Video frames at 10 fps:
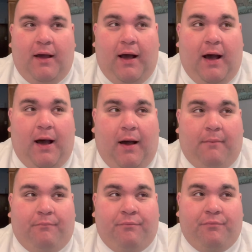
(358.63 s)

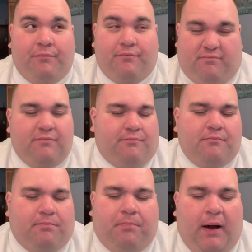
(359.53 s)

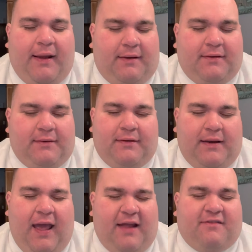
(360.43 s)
But
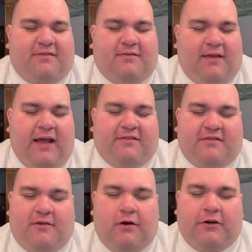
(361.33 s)
it's
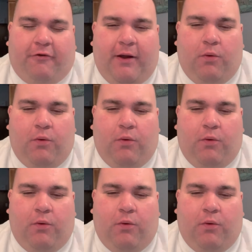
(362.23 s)
still a great